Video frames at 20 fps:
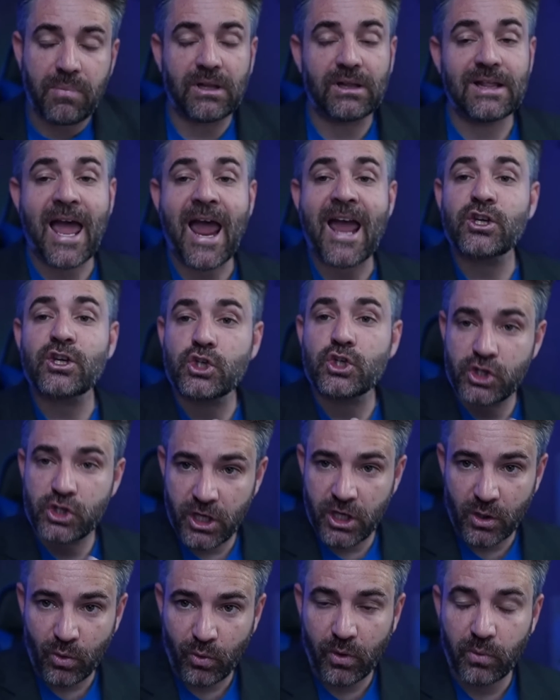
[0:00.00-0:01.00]
Last
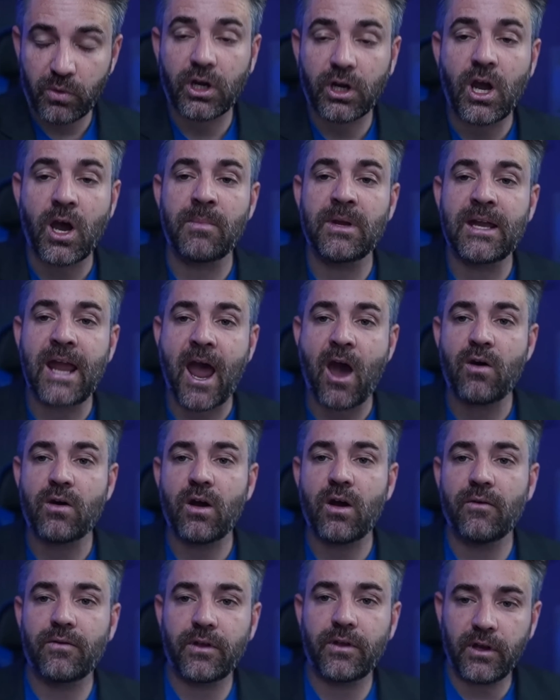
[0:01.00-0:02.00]
year, we were coming out
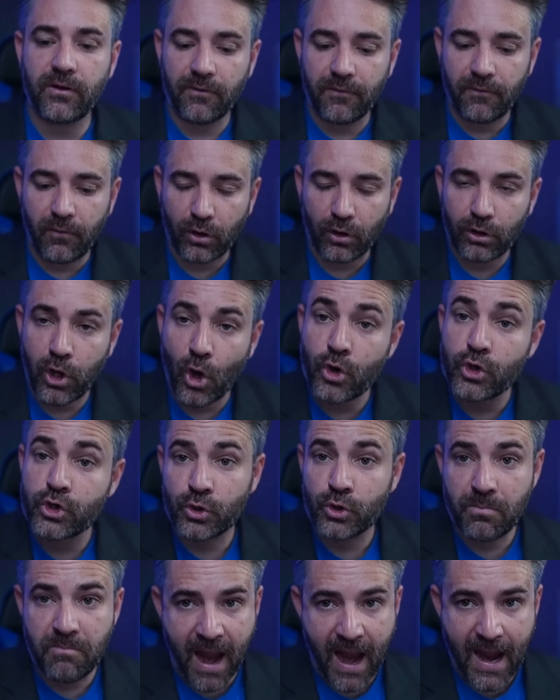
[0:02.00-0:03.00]
of the foreclosure
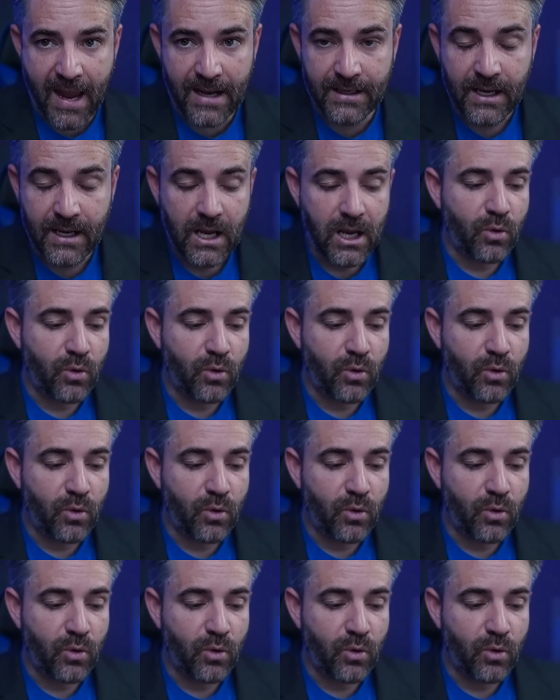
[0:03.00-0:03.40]
ban.